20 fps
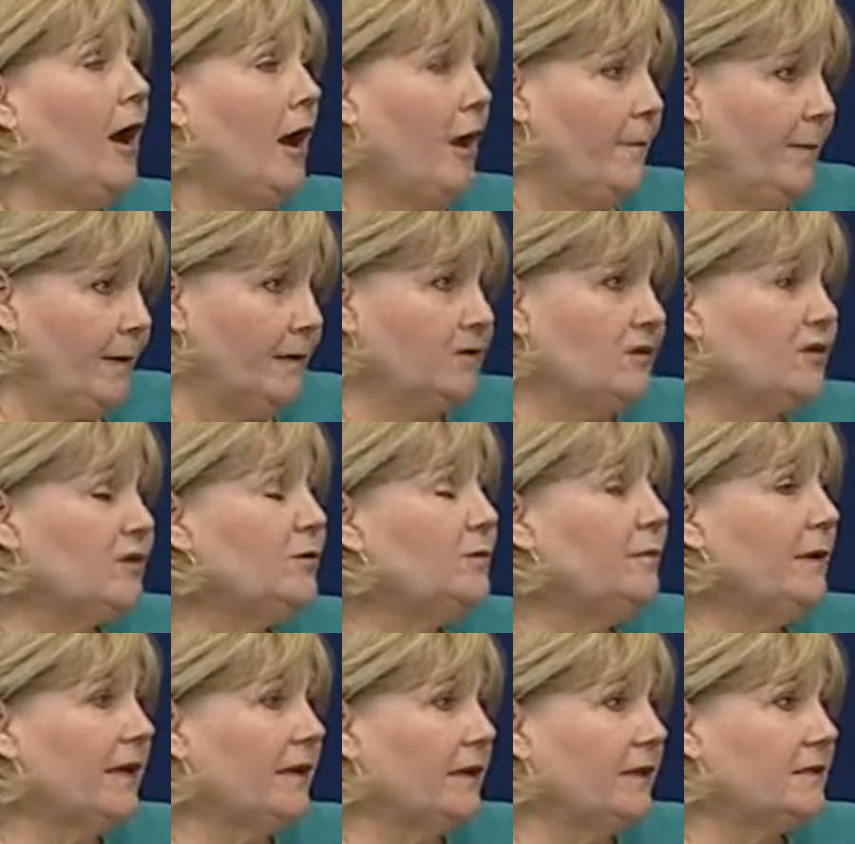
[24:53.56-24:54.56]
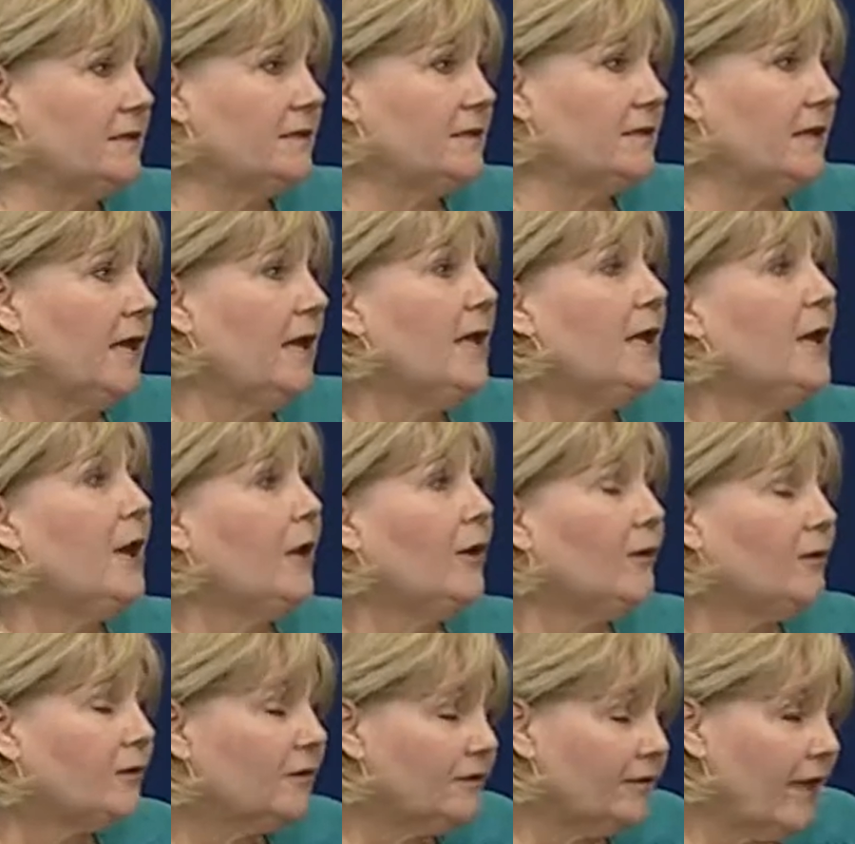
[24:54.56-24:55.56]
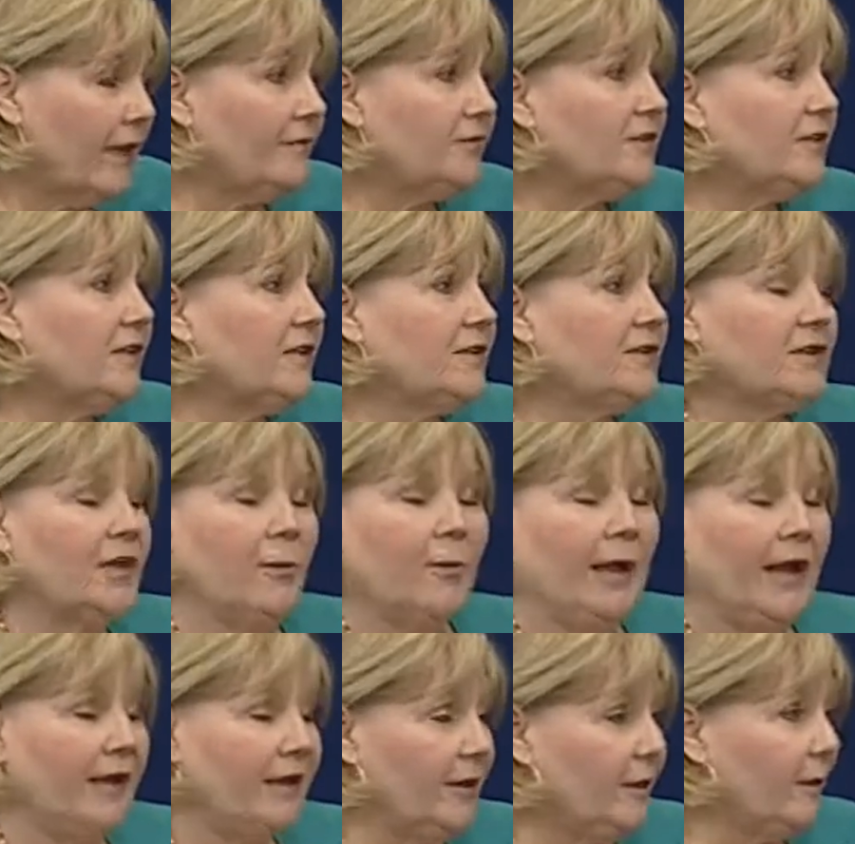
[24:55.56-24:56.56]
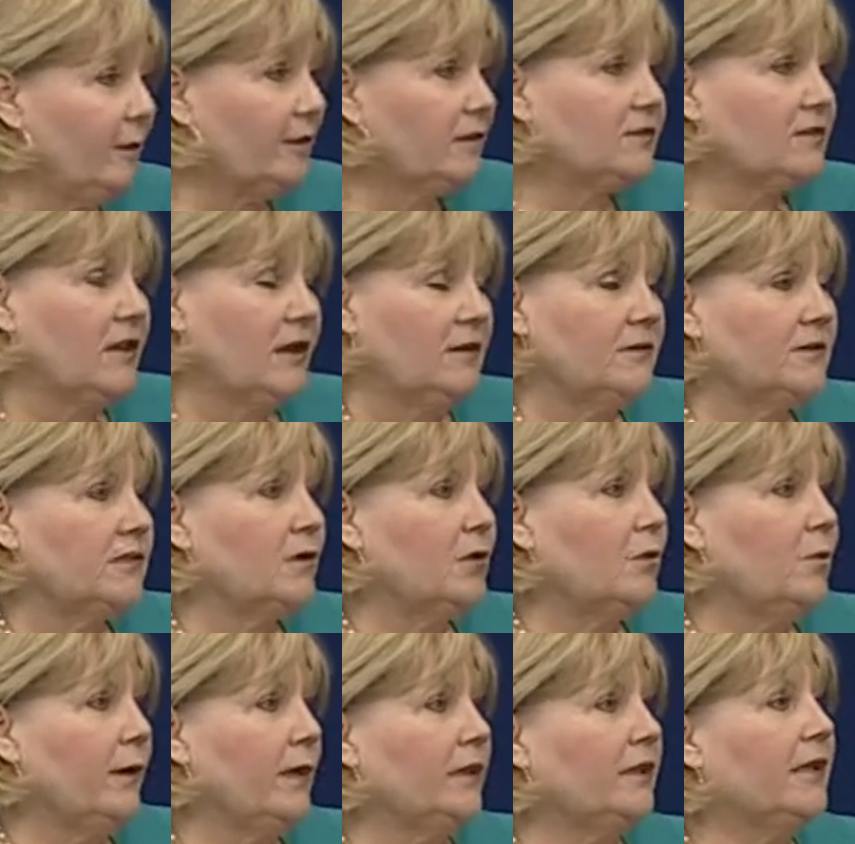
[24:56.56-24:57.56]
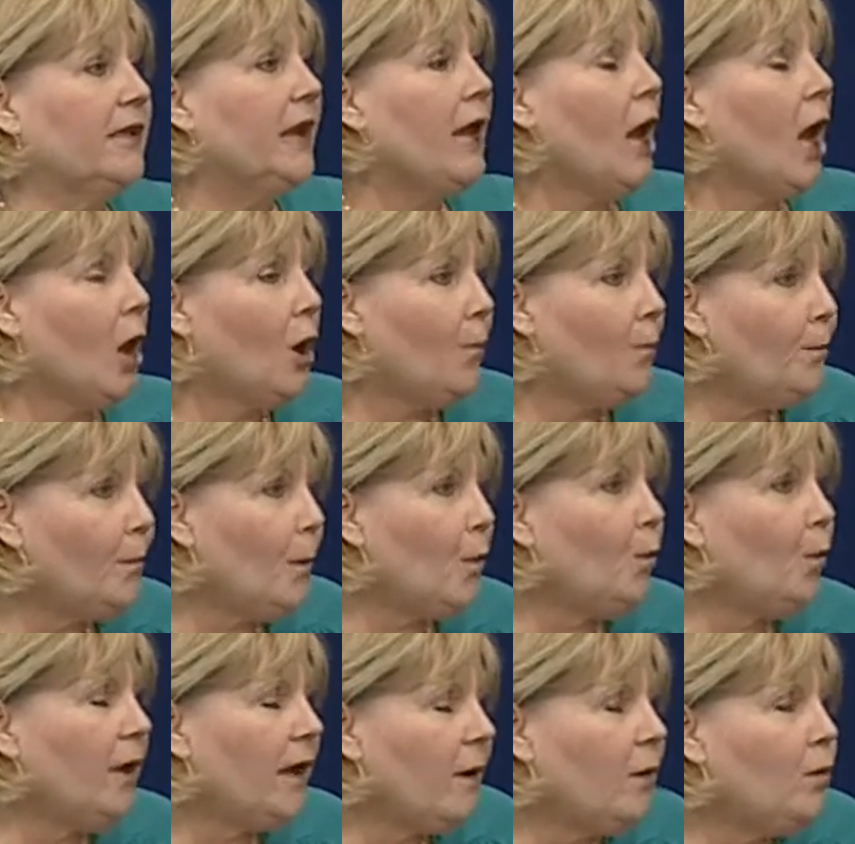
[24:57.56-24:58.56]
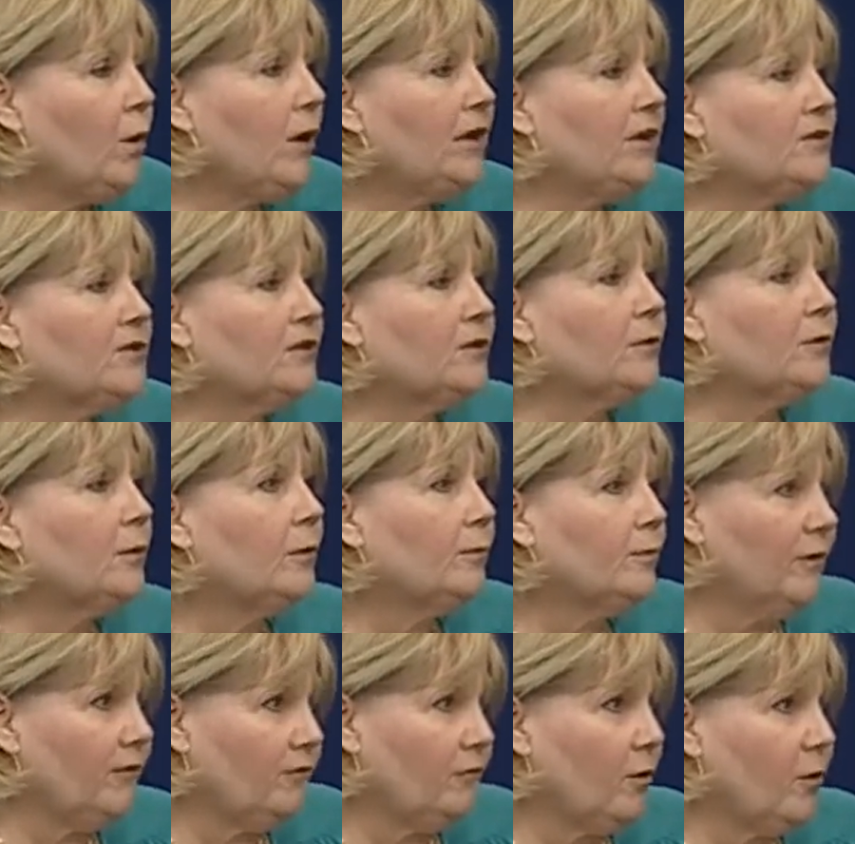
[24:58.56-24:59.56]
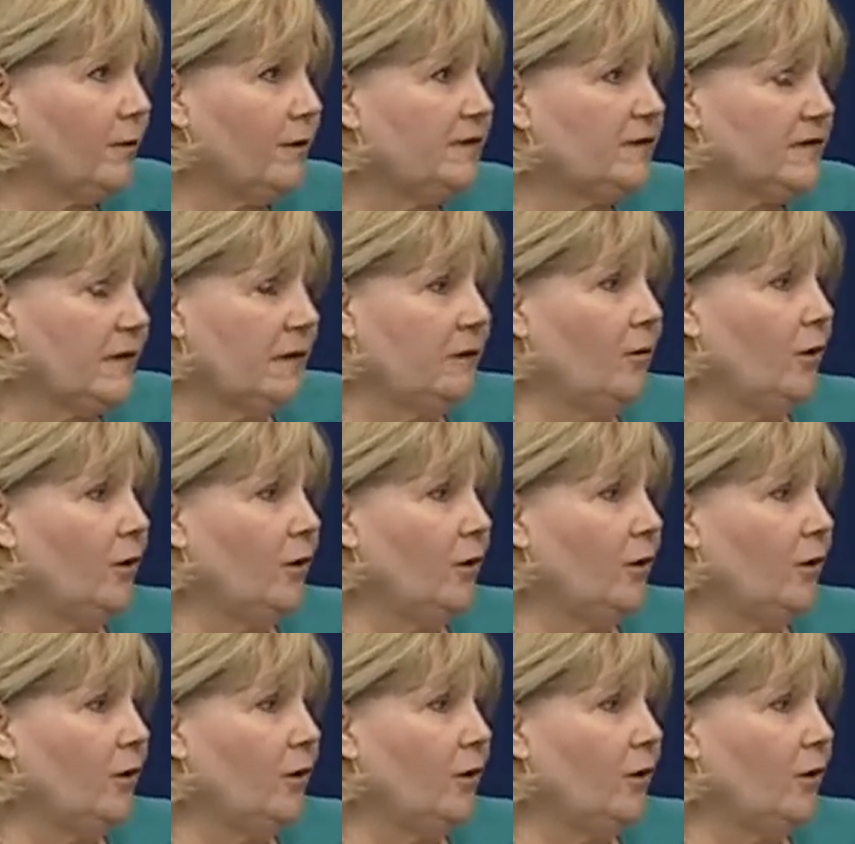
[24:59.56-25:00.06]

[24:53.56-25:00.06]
about 2 minutes. left to the show. I know it's gone so quickly. But what I want to do before we sign